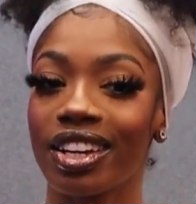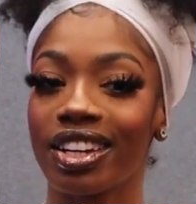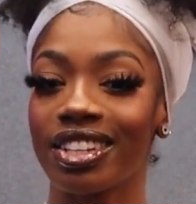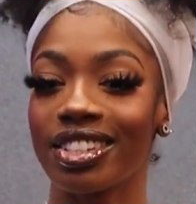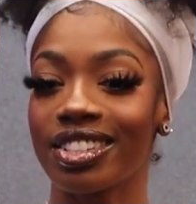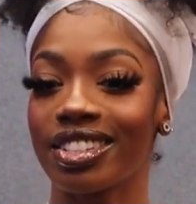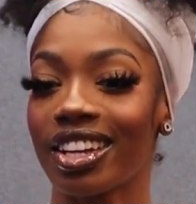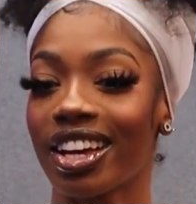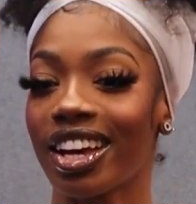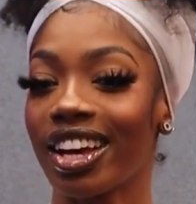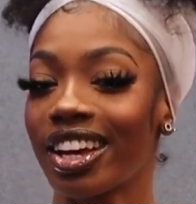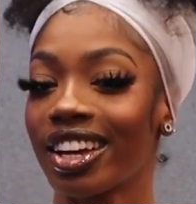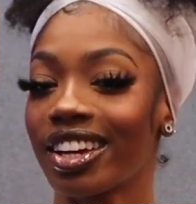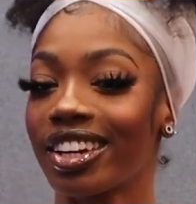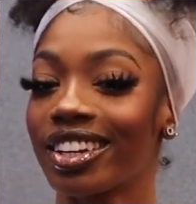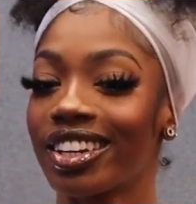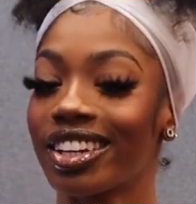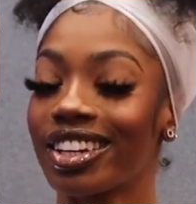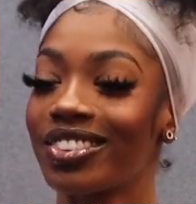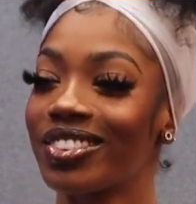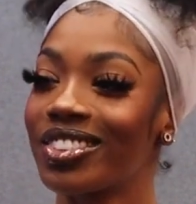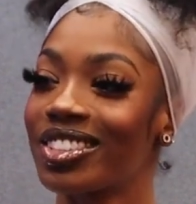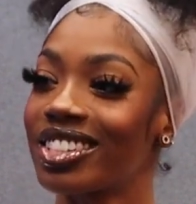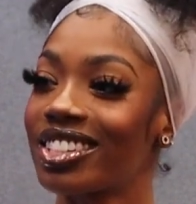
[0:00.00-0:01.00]
It's like
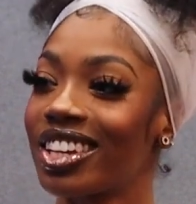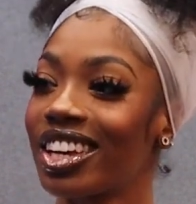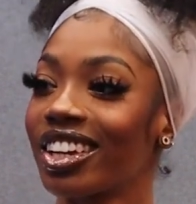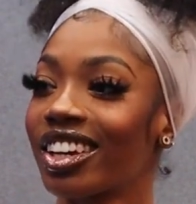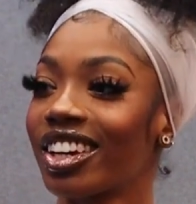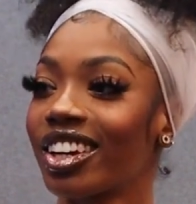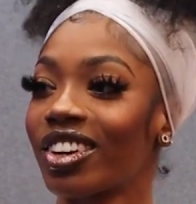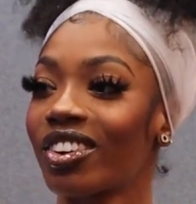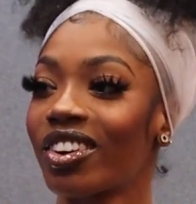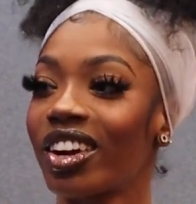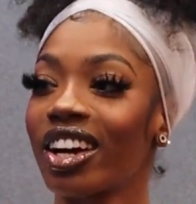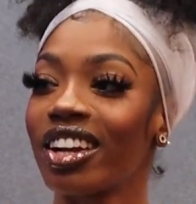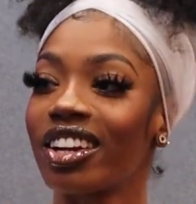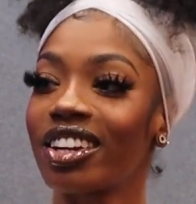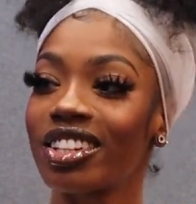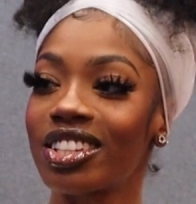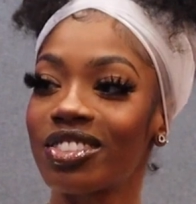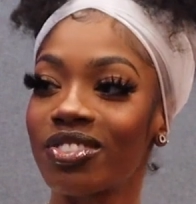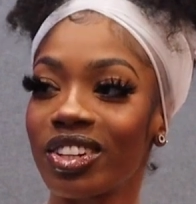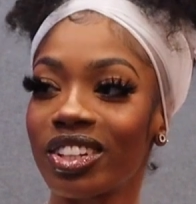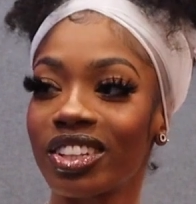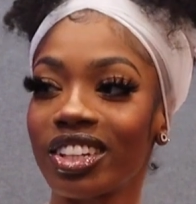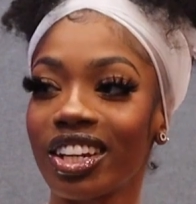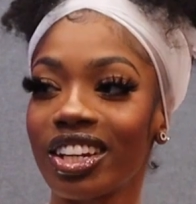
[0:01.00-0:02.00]
he was taking
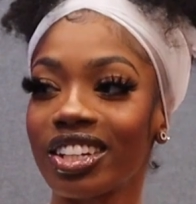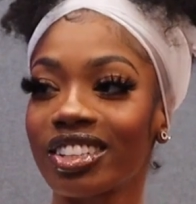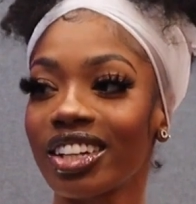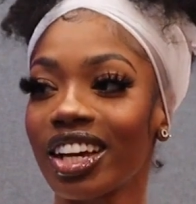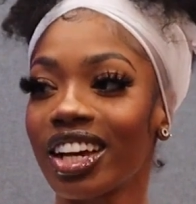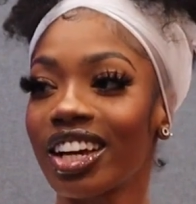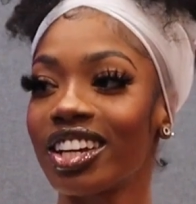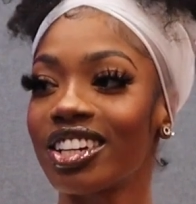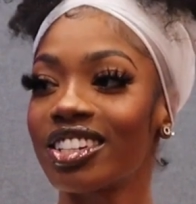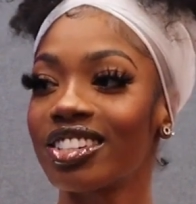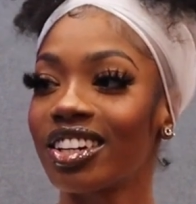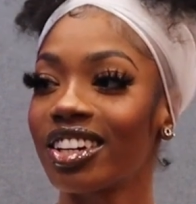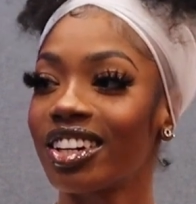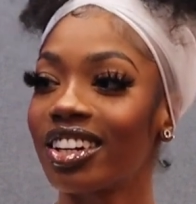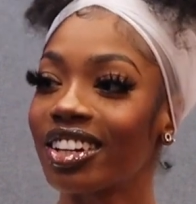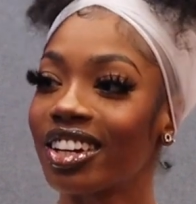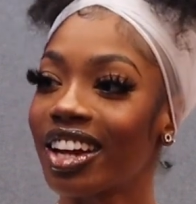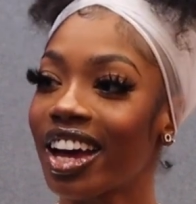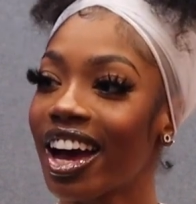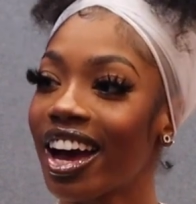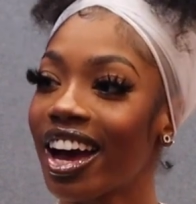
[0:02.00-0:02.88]
credits for things that he shouldn't